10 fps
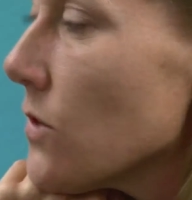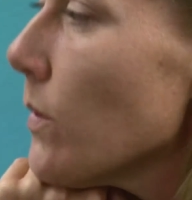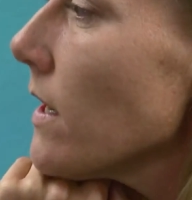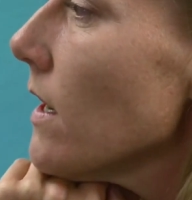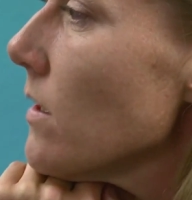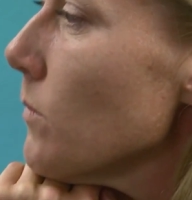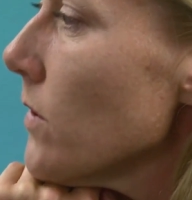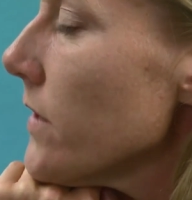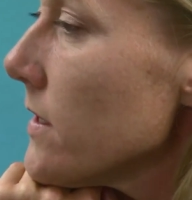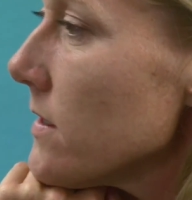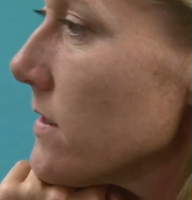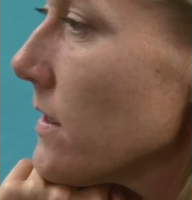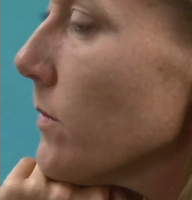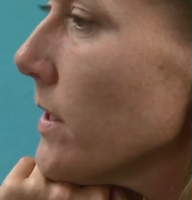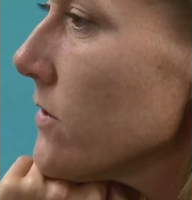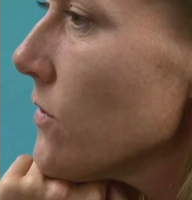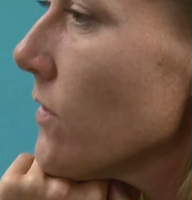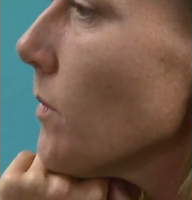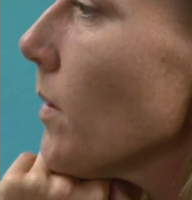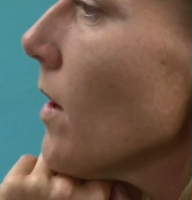whether it is a
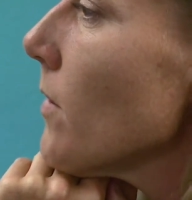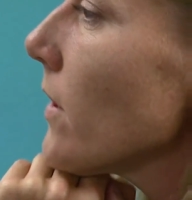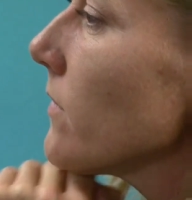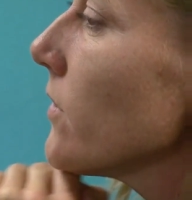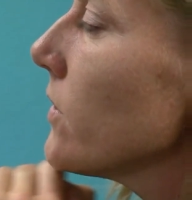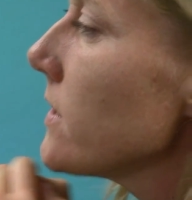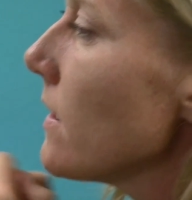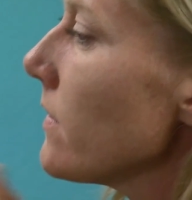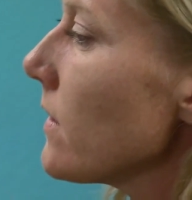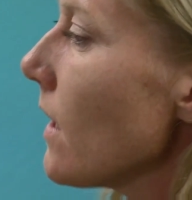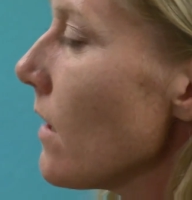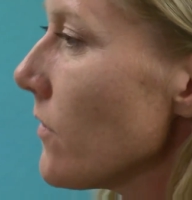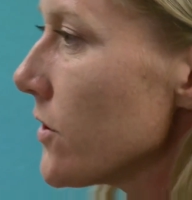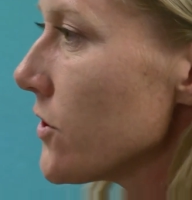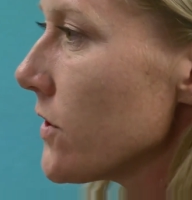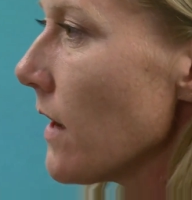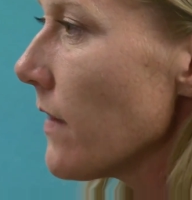crazy viral video on the internet that would